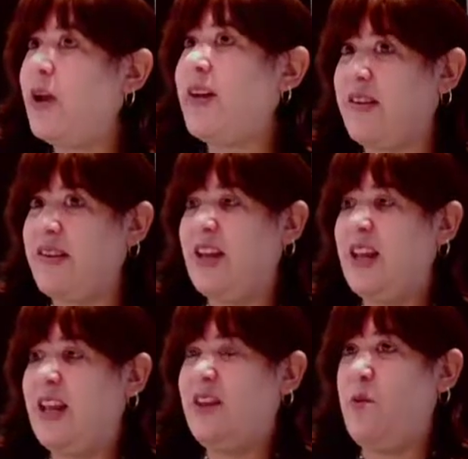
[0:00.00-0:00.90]
As I said,
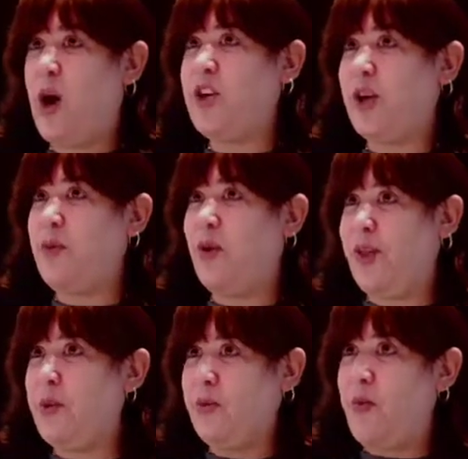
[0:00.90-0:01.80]
in the washing bowl,
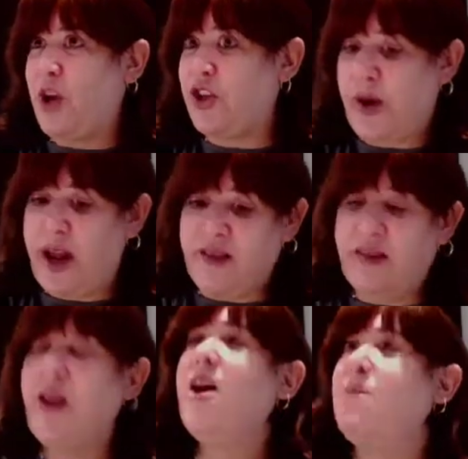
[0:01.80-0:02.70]
they would wash their
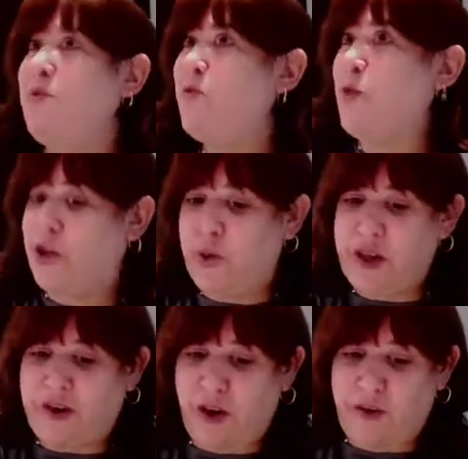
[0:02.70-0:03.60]
hands before doing
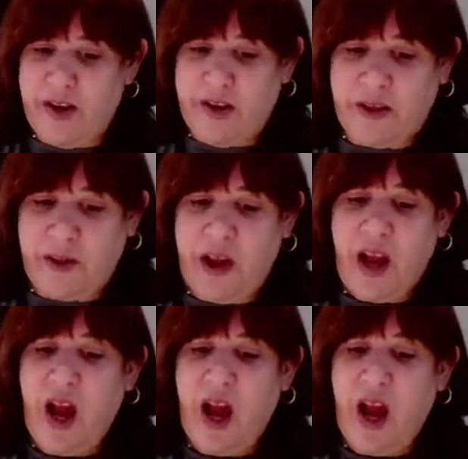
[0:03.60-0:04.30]
the service.